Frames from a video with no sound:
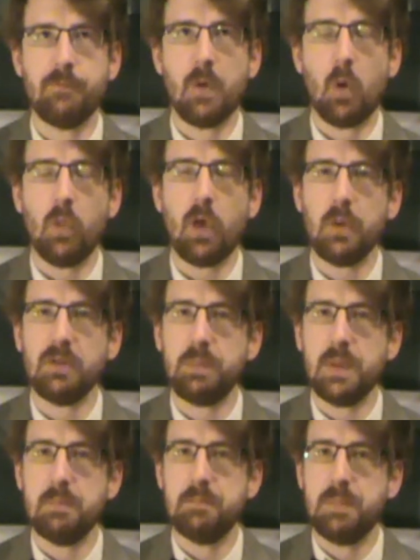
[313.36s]
although it's
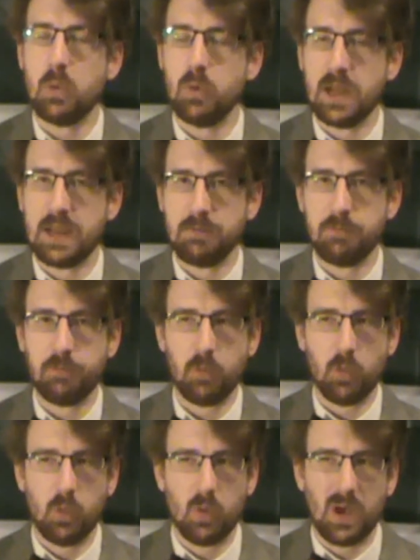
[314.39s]
been building
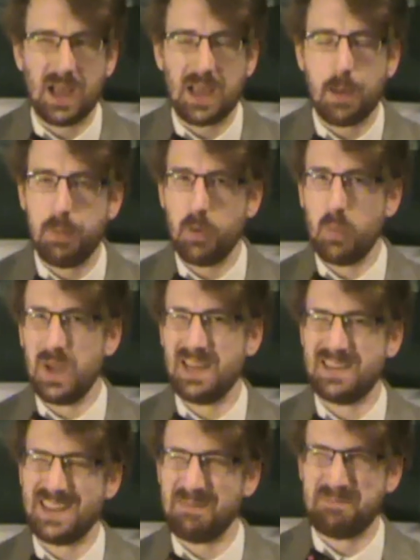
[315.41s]
for a couple of
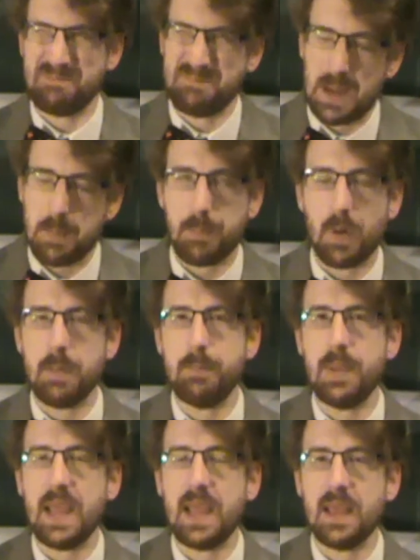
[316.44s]
weeks, bit by
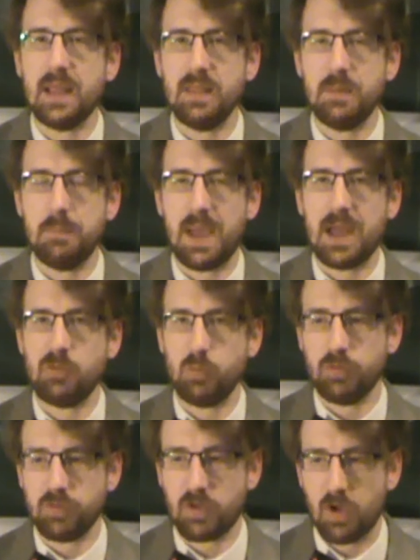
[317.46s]
bit, the match
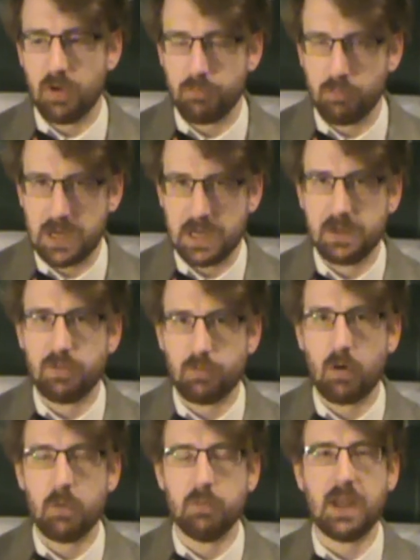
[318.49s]
was kind of really
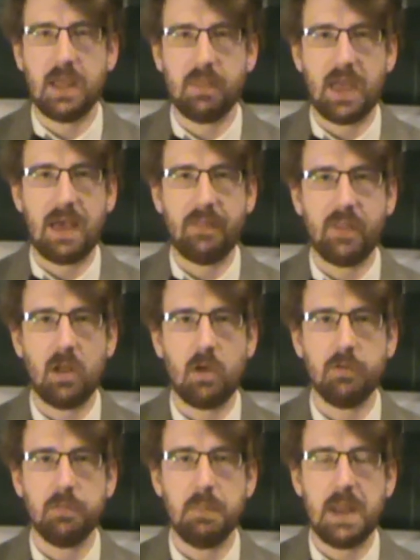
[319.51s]
thrown together at the
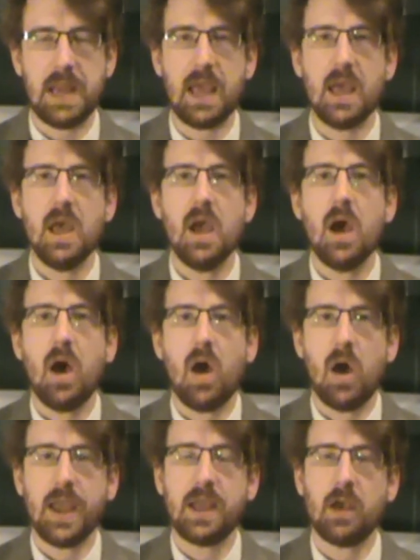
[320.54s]
last minute.
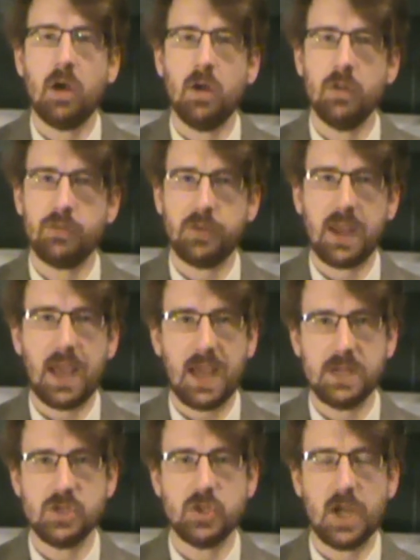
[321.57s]
I can't see
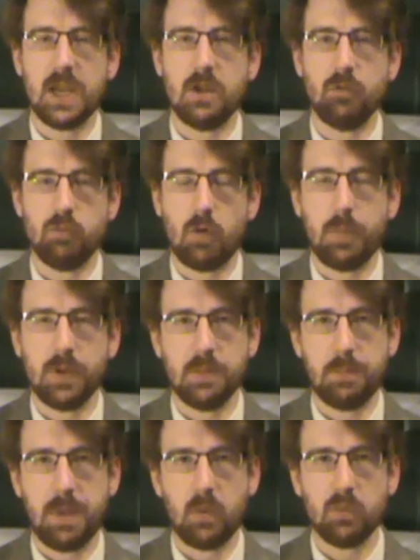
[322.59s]
AJ dropping
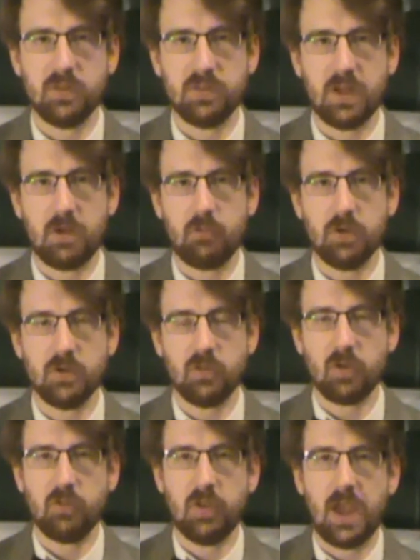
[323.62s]
the belt to Cedric
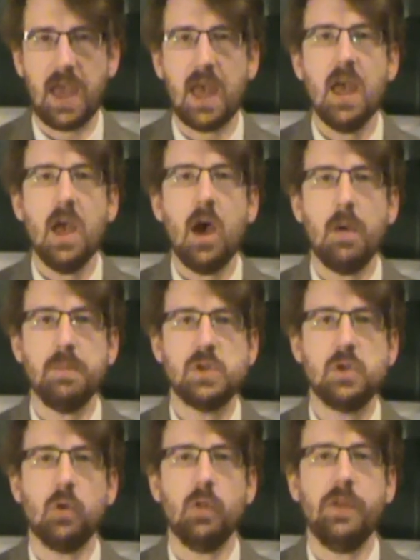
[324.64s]
just yet. I'm
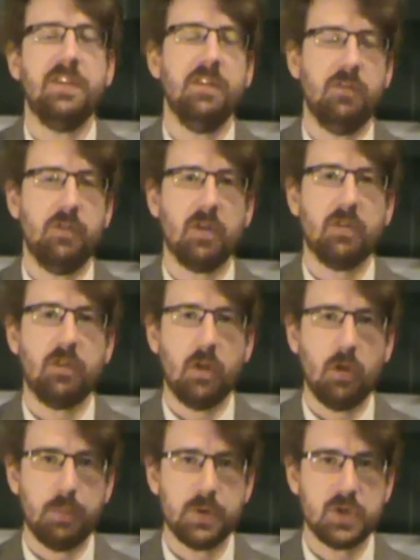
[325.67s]
sure this is just
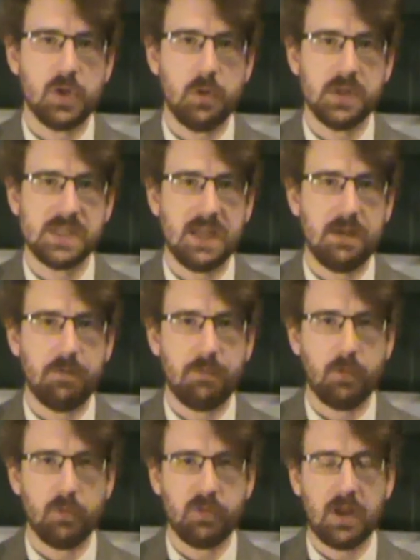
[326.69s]
an opportunity
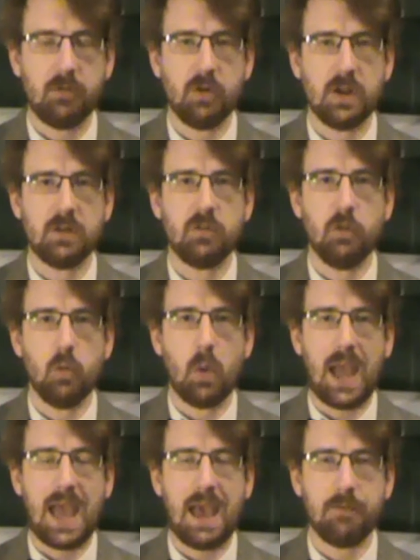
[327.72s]
for Cedric to
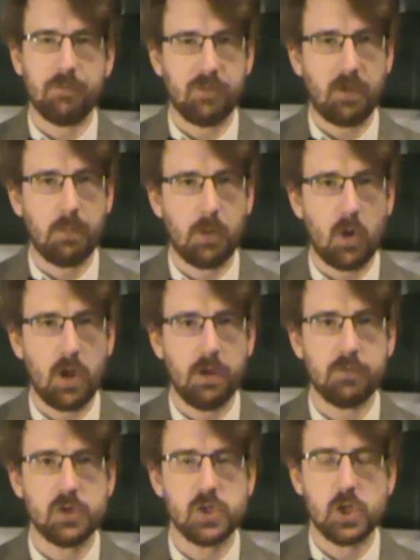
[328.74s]
have some kind
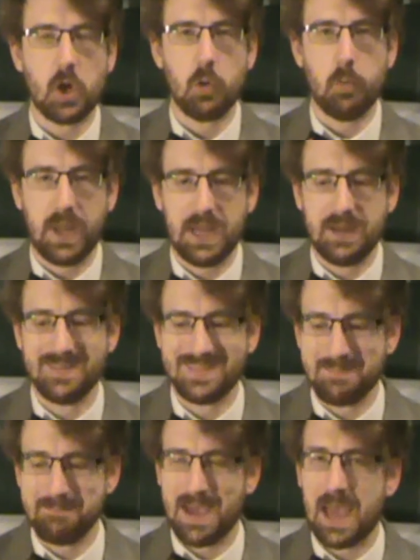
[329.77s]
of
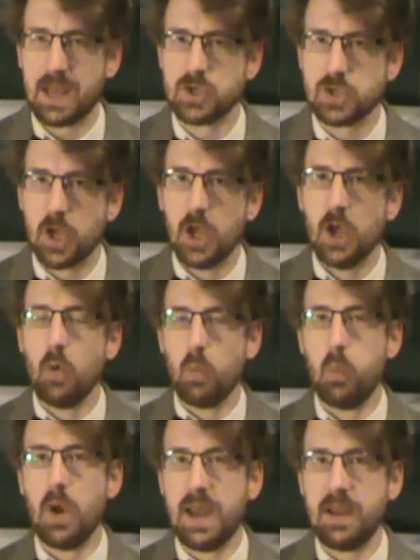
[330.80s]
showpiece match
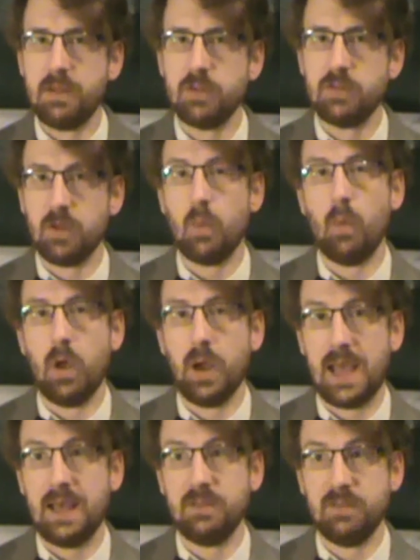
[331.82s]
with someone
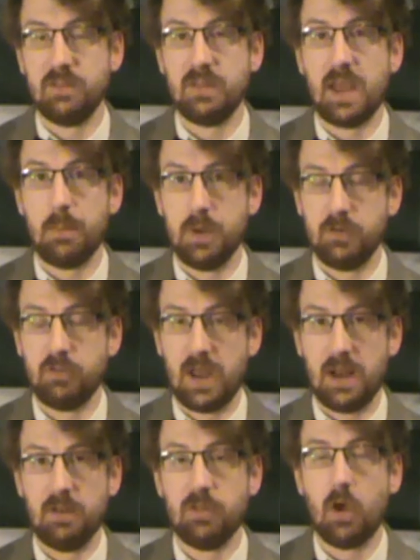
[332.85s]
as established
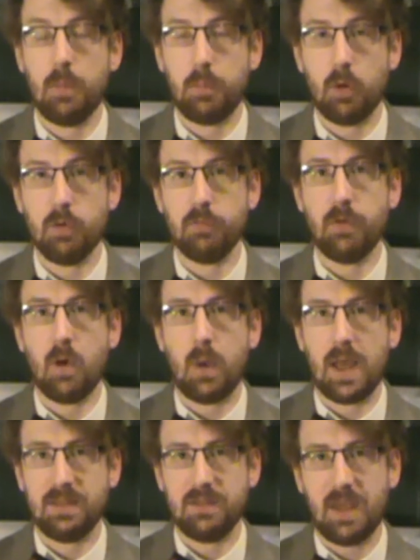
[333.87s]
and as high
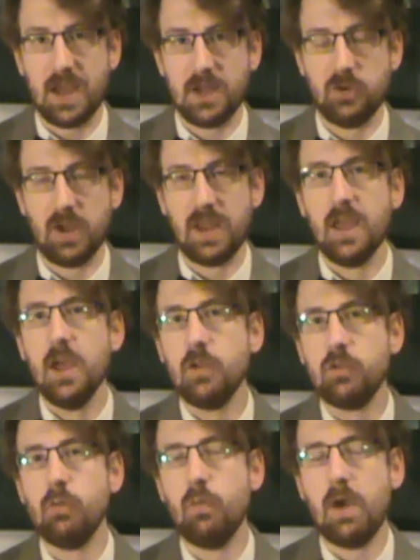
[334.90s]
profile as AJ
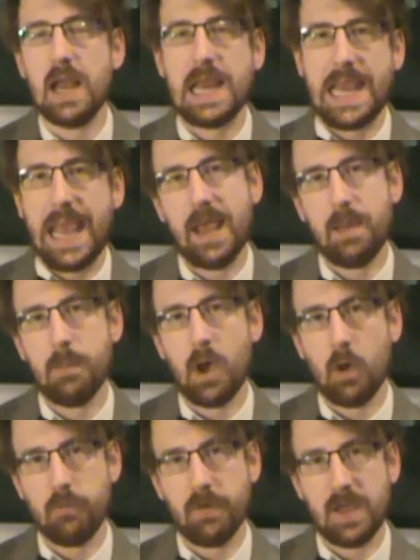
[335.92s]
to really get him
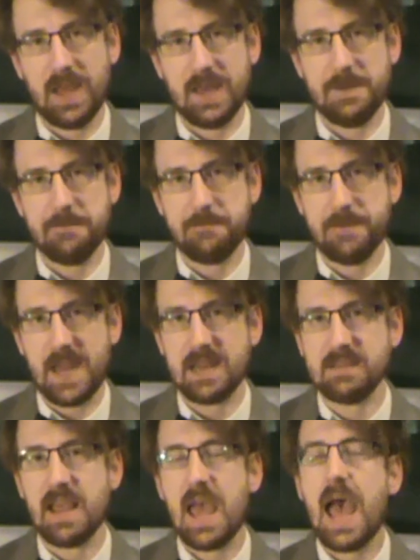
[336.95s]
over in
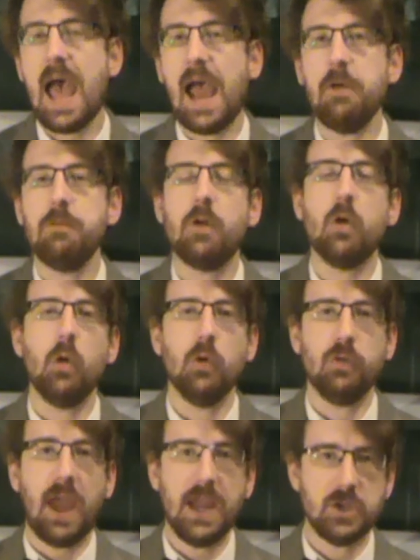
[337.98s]
defeat. And of
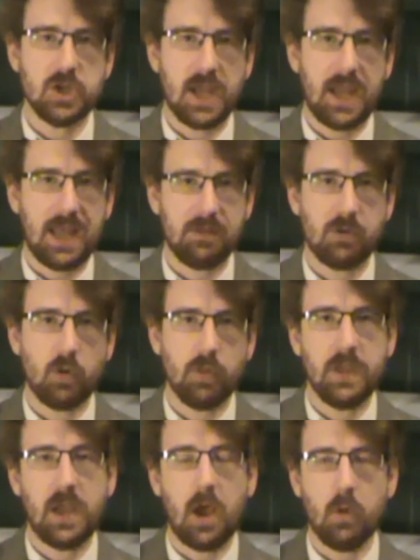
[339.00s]
course, AJ has got
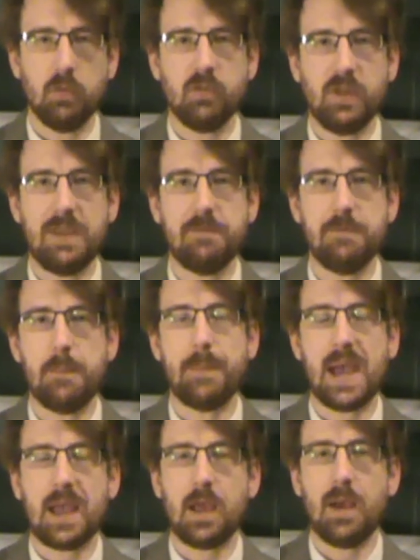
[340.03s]
the OC for
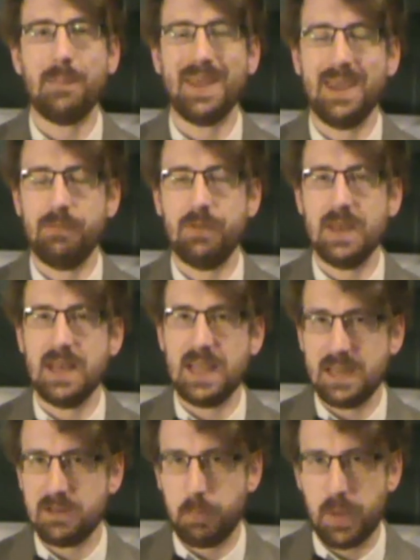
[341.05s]
backup if
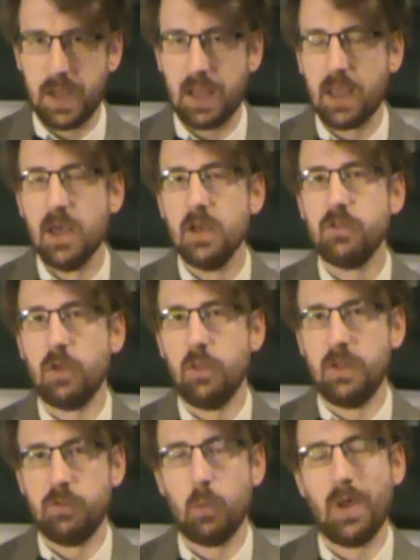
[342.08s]
needs be, so
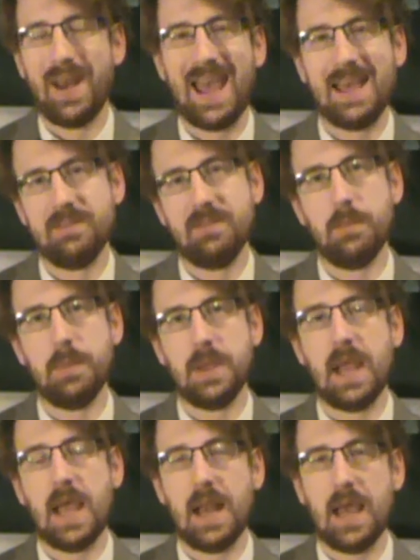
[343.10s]
this one has to
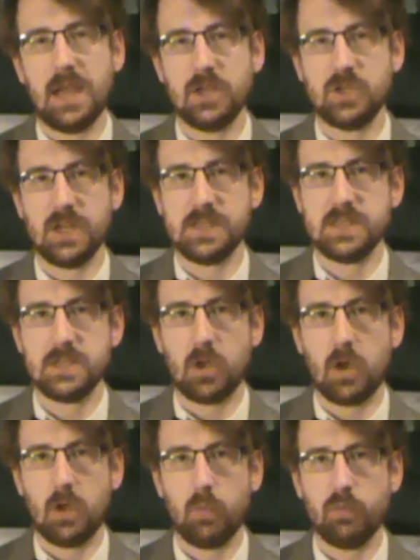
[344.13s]
be an AJ
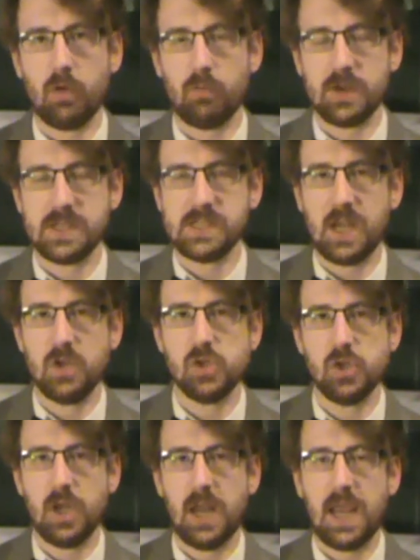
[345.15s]
Styles
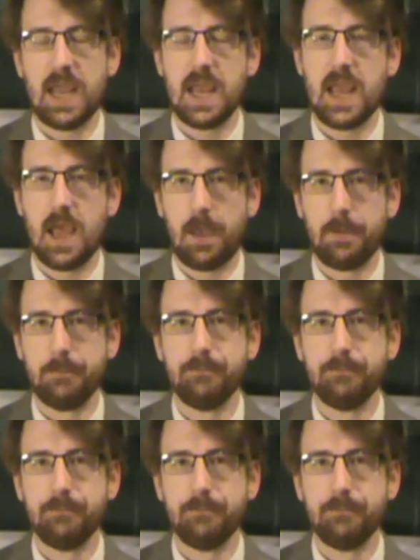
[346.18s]
retention here.